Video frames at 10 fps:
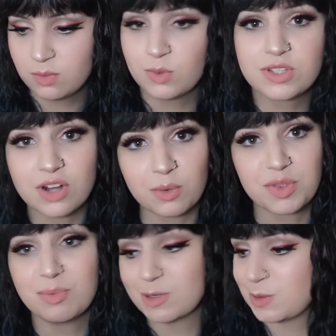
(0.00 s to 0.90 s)
We'll start
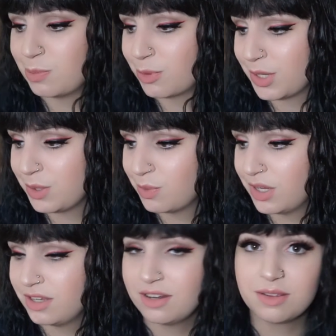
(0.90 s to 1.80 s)
with the most boring
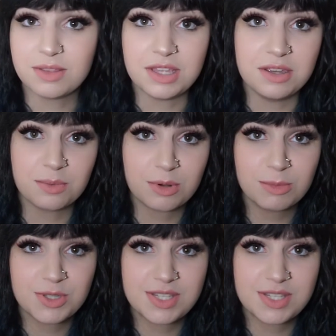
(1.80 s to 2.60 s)
one. The Rimmel